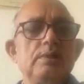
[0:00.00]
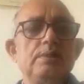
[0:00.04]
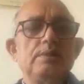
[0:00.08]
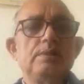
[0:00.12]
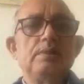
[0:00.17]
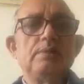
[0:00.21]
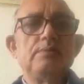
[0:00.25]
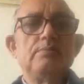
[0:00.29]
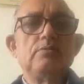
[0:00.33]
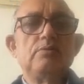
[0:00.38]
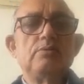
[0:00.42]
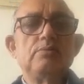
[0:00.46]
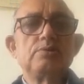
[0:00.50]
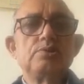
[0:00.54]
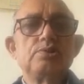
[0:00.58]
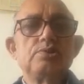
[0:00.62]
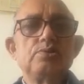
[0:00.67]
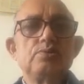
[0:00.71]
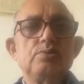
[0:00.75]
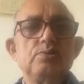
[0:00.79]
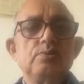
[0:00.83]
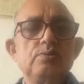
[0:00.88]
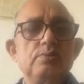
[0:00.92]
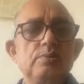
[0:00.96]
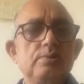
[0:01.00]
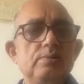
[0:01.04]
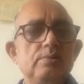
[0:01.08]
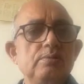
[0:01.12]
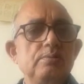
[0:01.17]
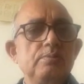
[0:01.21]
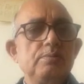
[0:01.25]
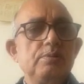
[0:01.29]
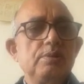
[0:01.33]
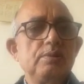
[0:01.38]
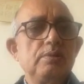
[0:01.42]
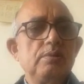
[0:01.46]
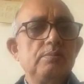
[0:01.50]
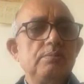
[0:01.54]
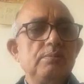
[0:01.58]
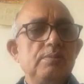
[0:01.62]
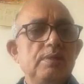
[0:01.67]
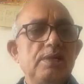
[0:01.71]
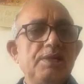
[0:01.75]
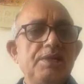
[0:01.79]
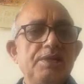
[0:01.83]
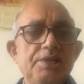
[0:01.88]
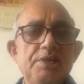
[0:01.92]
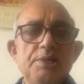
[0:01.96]
he wants to become
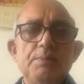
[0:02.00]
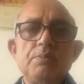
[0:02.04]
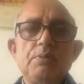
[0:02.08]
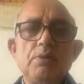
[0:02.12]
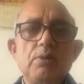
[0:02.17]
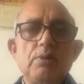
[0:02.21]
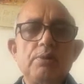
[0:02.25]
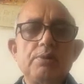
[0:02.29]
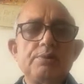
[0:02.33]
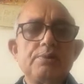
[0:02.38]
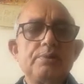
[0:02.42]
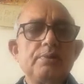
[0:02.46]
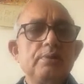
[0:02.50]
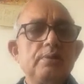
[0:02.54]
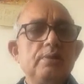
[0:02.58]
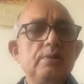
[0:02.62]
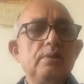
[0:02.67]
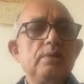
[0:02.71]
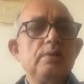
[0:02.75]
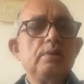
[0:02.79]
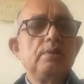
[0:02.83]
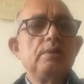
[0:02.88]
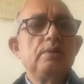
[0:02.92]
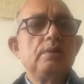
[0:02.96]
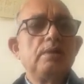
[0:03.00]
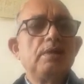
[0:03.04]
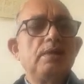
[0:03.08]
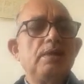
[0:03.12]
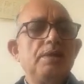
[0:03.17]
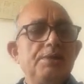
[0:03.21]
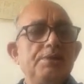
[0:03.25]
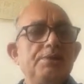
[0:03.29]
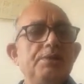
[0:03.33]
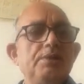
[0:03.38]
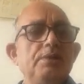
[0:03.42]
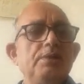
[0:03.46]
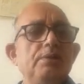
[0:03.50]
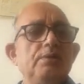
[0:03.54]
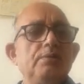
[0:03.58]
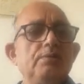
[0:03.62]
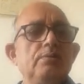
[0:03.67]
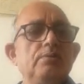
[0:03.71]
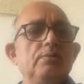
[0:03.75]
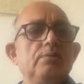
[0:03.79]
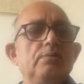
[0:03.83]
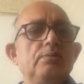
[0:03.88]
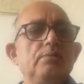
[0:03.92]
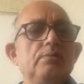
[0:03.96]
anti-plot,
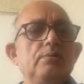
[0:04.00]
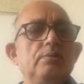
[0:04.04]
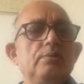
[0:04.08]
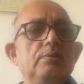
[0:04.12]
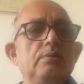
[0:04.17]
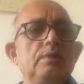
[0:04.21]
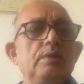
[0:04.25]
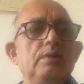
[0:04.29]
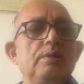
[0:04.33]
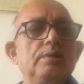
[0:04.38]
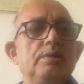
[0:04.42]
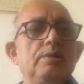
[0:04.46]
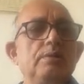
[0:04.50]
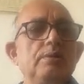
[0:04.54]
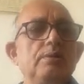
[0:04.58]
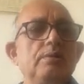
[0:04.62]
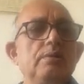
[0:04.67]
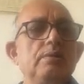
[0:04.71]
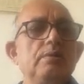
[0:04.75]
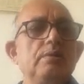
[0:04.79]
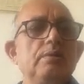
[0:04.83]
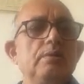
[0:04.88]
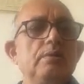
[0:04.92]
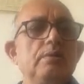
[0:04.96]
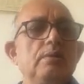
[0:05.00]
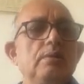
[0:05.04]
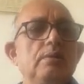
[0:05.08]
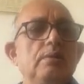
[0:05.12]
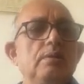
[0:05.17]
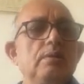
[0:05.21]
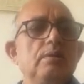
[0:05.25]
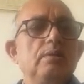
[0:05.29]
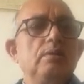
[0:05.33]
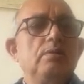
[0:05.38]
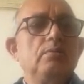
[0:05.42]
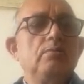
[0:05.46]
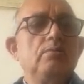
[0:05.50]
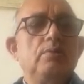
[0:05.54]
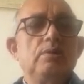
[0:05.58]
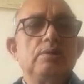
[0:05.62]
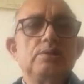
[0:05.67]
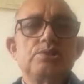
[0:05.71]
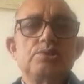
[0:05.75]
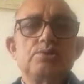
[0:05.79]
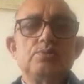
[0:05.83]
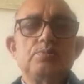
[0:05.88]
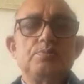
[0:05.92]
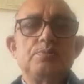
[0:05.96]
anti-hero, and
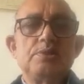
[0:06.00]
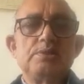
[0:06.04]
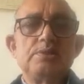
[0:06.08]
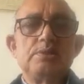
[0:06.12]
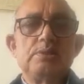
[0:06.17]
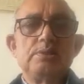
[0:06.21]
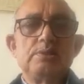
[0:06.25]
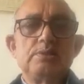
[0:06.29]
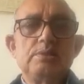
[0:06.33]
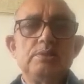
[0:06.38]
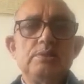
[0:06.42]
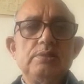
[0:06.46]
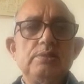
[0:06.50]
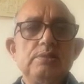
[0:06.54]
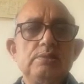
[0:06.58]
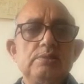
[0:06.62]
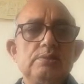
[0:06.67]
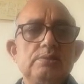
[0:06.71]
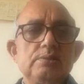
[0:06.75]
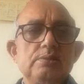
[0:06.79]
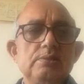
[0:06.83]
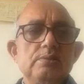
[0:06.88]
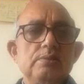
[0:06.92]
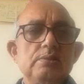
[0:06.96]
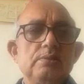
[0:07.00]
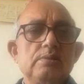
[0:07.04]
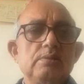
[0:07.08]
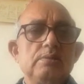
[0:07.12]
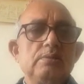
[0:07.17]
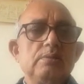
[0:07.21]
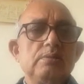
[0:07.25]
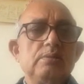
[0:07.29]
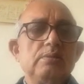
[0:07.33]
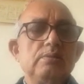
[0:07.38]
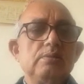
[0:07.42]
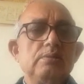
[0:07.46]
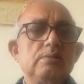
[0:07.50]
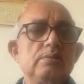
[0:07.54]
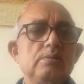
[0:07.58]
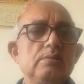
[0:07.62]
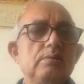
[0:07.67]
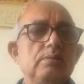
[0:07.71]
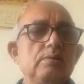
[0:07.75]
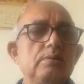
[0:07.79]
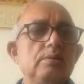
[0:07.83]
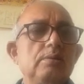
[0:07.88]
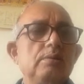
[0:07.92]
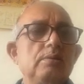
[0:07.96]
wants to present things
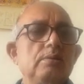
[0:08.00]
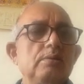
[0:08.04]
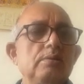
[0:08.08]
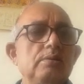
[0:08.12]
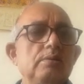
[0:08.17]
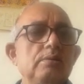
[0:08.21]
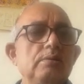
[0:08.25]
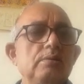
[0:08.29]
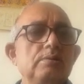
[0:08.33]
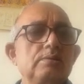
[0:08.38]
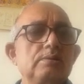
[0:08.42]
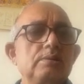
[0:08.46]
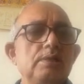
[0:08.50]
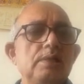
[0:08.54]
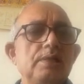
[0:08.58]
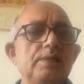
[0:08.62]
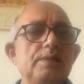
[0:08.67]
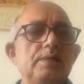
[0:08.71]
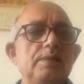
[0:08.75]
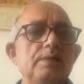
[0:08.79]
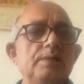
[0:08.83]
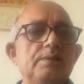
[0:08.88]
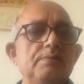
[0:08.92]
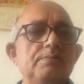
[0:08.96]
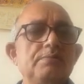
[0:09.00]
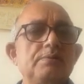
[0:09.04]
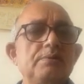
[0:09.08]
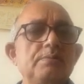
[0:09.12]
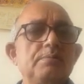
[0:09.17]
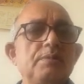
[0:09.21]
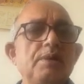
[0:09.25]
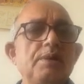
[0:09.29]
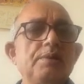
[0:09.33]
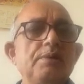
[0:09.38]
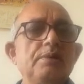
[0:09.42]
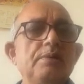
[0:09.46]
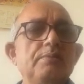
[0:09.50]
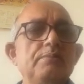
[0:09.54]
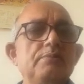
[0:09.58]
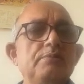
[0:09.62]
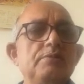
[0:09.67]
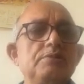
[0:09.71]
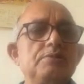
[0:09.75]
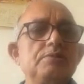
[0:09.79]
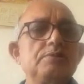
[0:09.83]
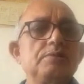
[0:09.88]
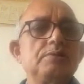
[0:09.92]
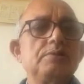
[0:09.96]
in slightly different manner,
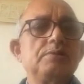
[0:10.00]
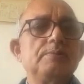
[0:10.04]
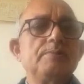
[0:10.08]
which